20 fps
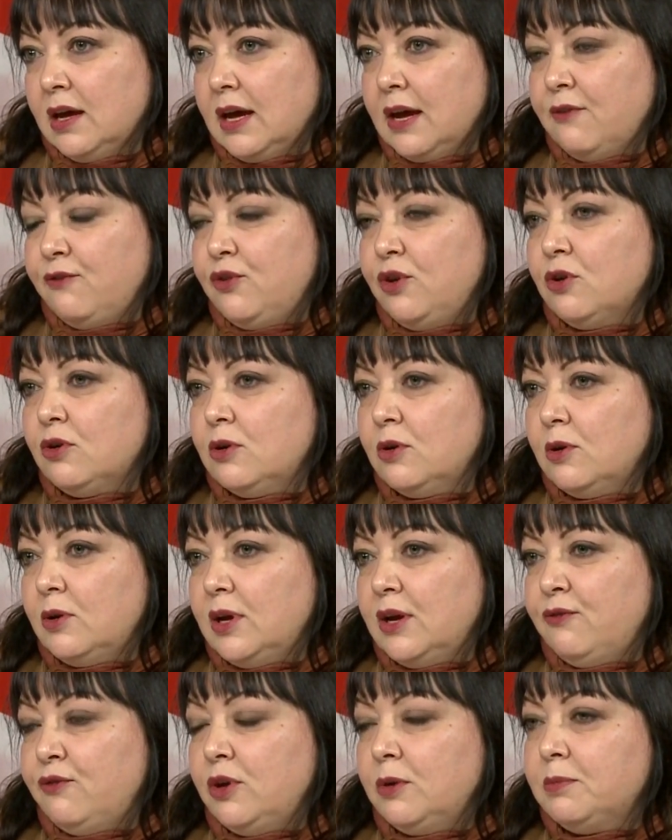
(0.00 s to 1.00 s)
If
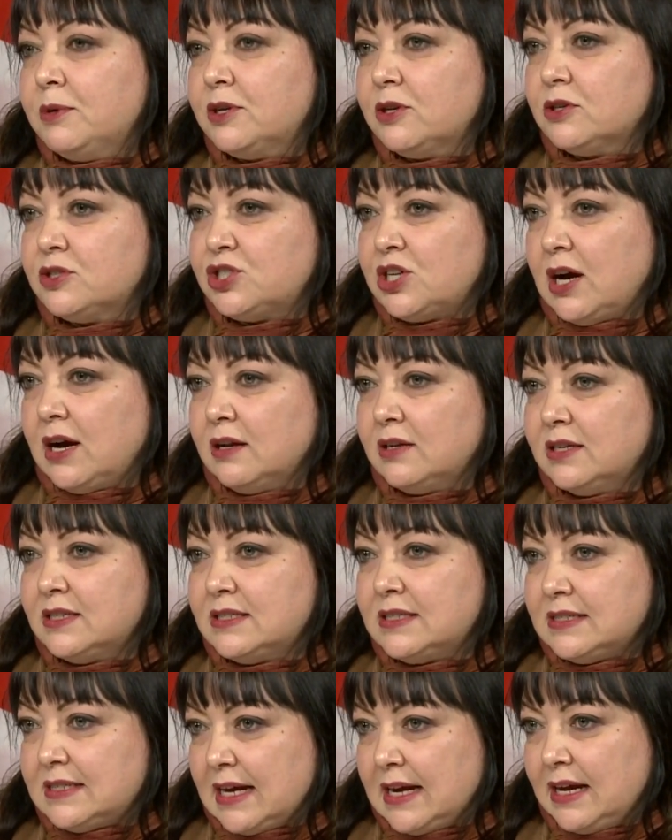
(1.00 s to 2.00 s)
you put your child
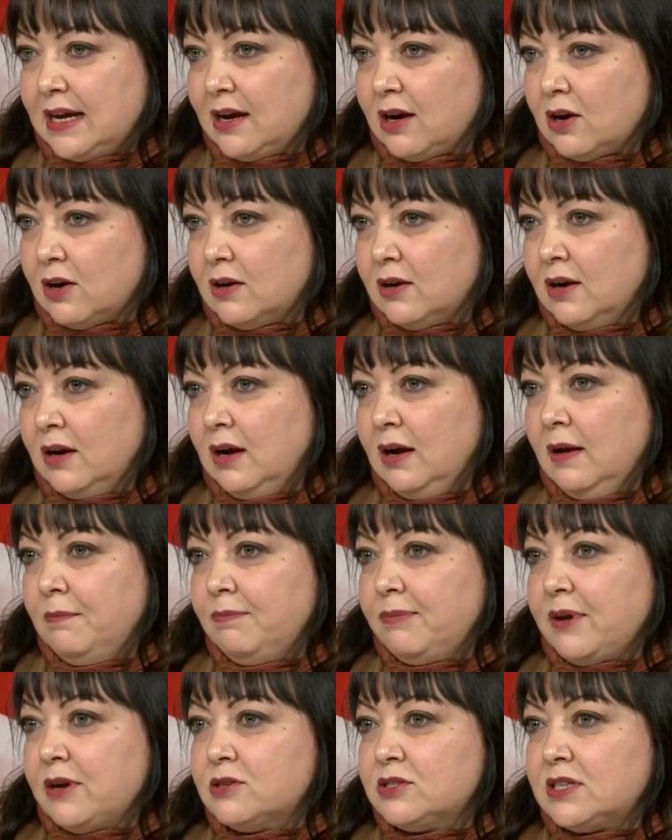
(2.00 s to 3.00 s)
into daycare,
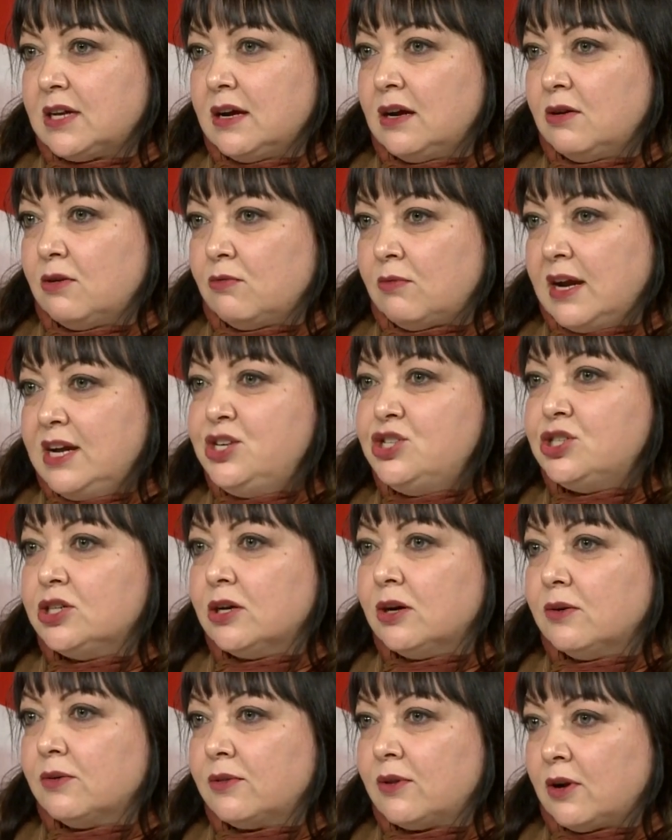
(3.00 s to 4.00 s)
there's a
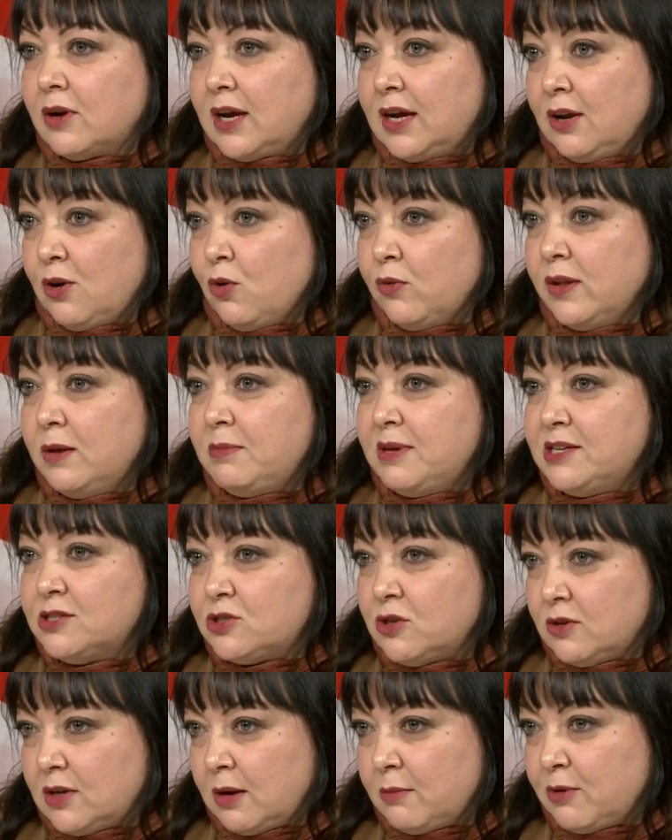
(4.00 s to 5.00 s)
ratio. There can only be a
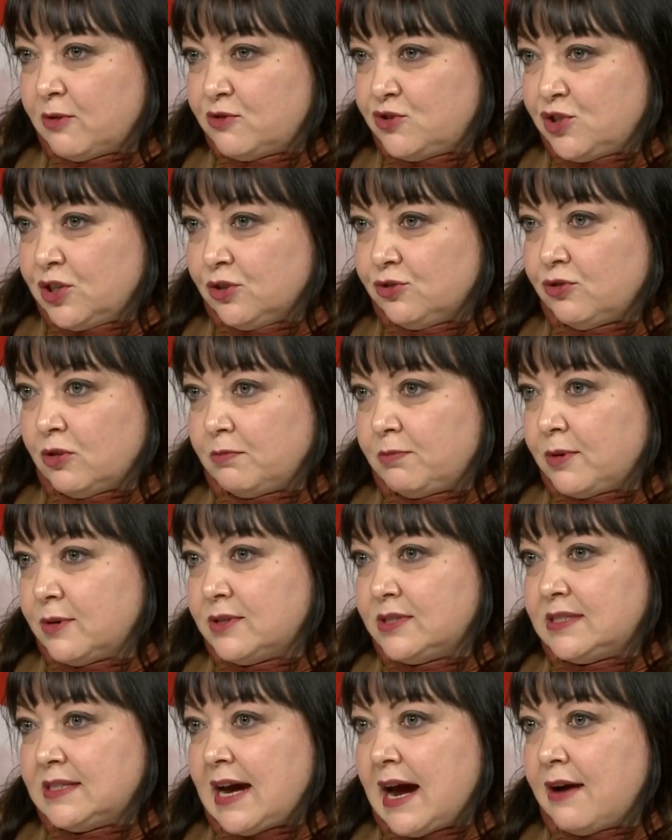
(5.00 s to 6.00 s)
certain number of children per
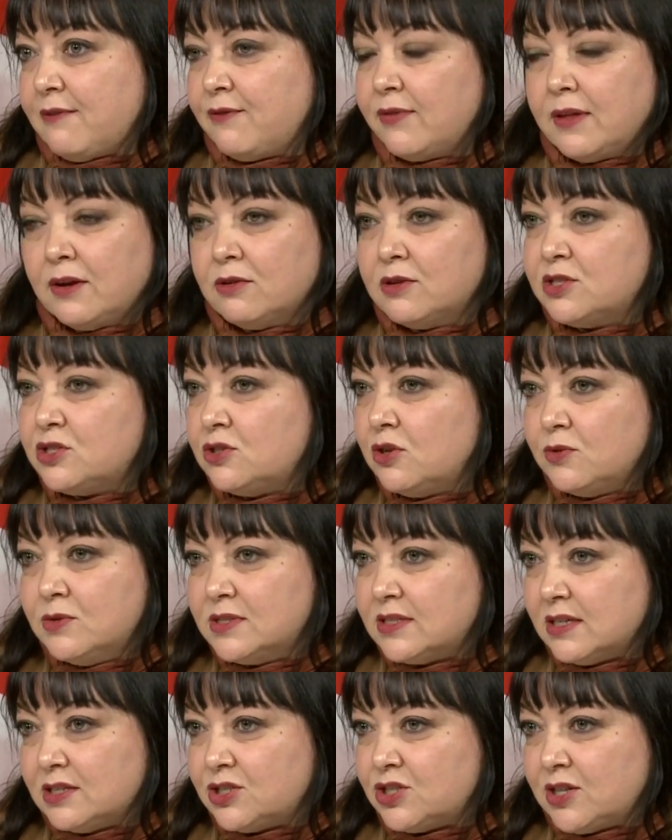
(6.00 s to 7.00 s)
staff. There is no
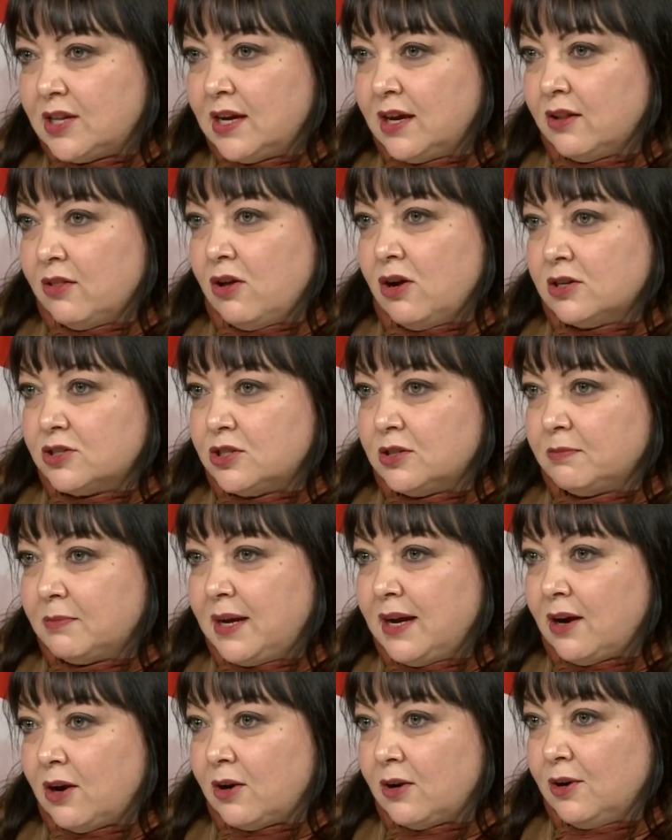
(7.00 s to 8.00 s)
such thing in long-term
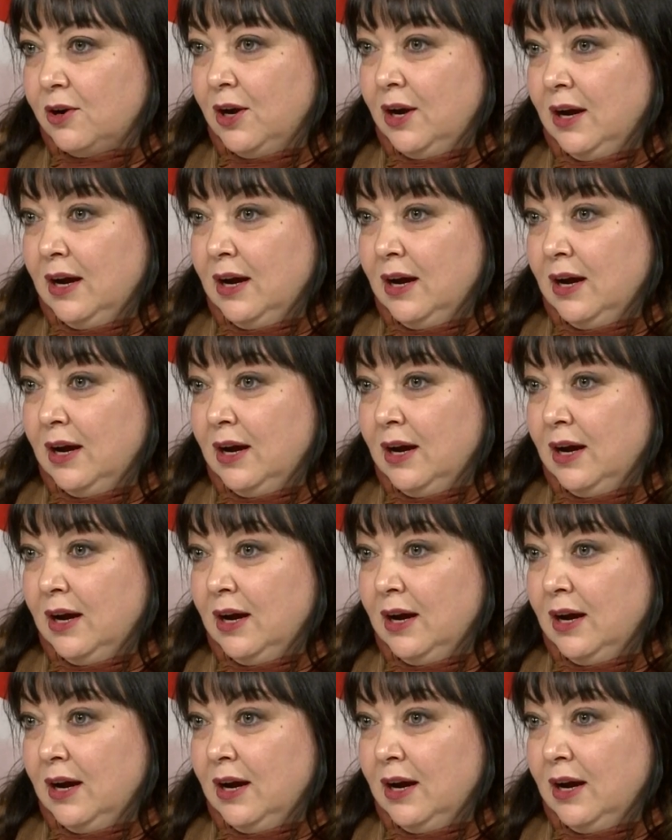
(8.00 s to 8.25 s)
care.